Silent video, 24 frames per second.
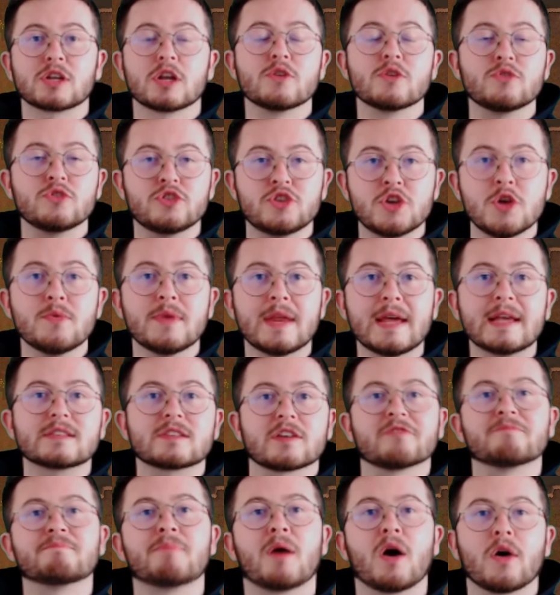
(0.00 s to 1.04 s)
units
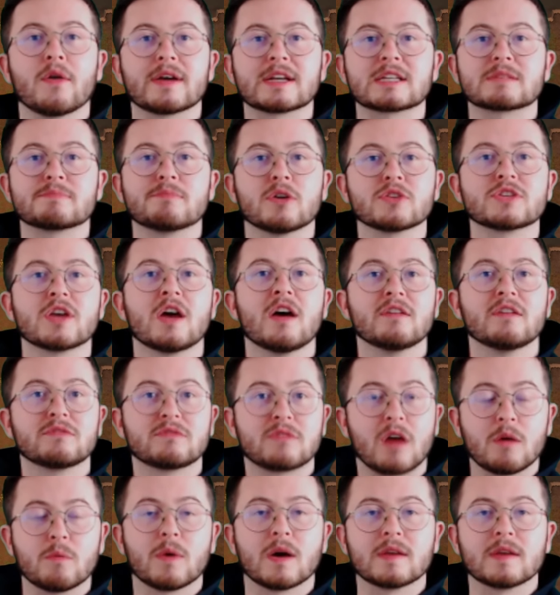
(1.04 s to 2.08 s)
of Bionics mods don't work